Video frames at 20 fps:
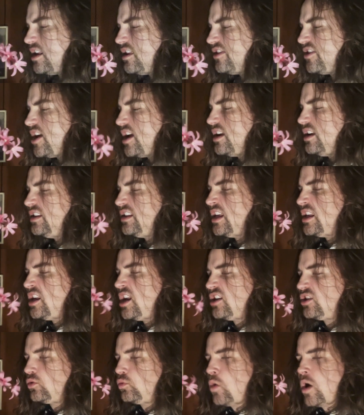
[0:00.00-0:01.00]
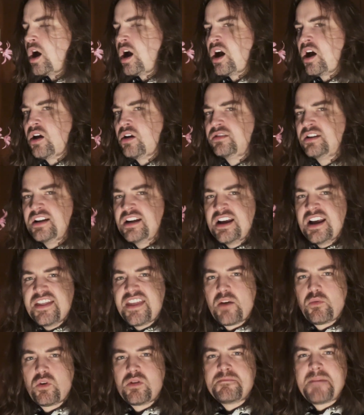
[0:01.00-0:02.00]
things in this world
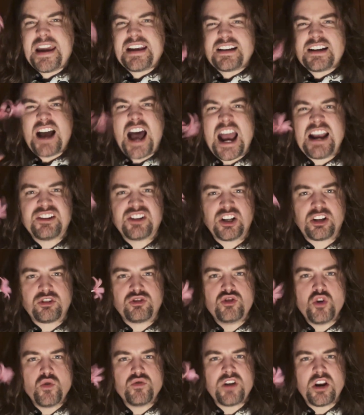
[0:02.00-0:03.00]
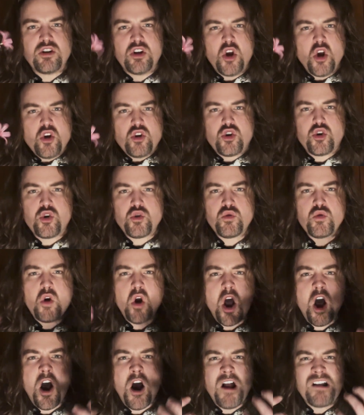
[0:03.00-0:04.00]
that would make Isaac Newton
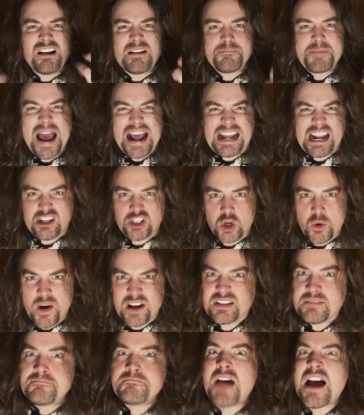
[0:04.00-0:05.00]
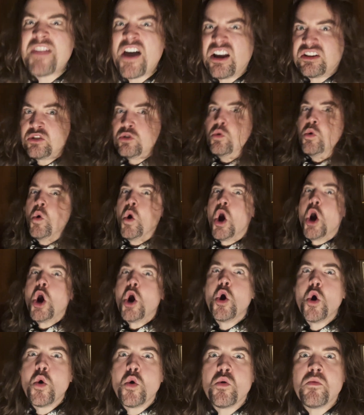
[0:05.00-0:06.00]
crawl back into his mother's
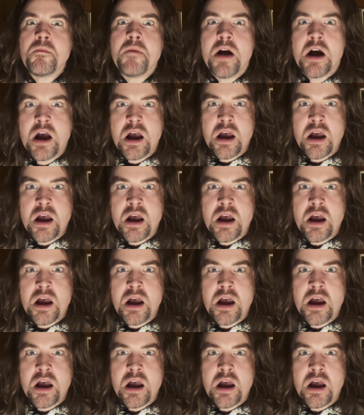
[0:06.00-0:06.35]
womb.